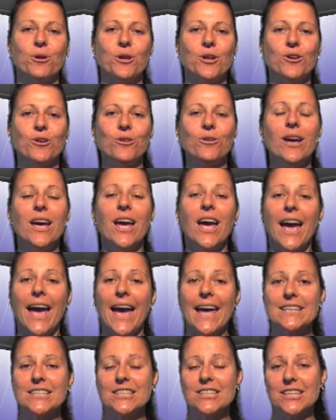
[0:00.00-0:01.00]
you,
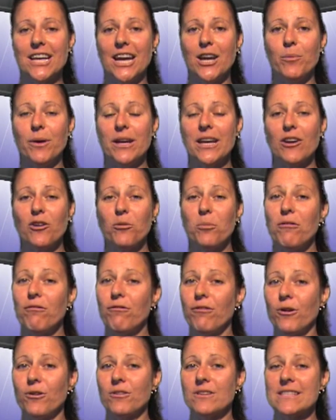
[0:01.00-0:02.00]
and today we're going to be
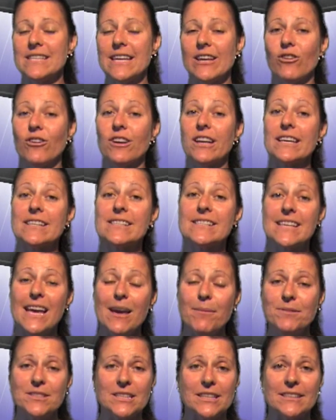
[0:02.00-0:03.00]
focusing on
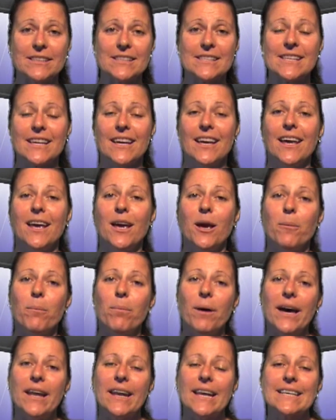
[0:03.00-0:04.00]
acceptance,
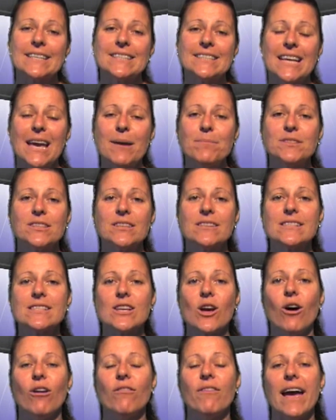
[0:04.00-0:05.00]
but acceptance
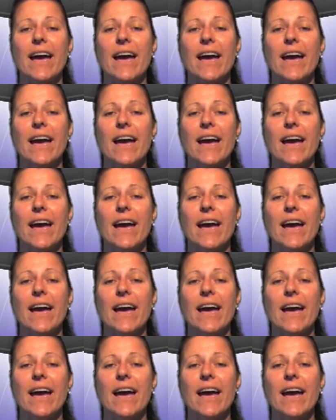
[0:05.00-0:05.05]
of